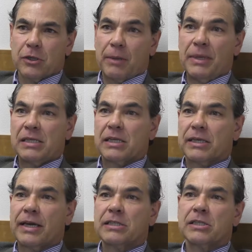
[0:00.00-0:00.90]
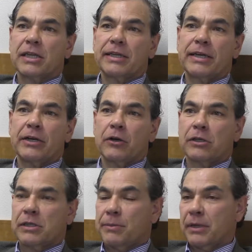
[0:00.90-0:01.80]
So that means that the cases that they hear are
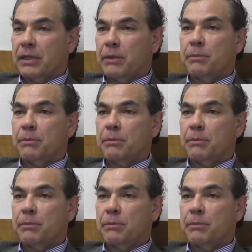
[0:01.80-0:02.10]
typically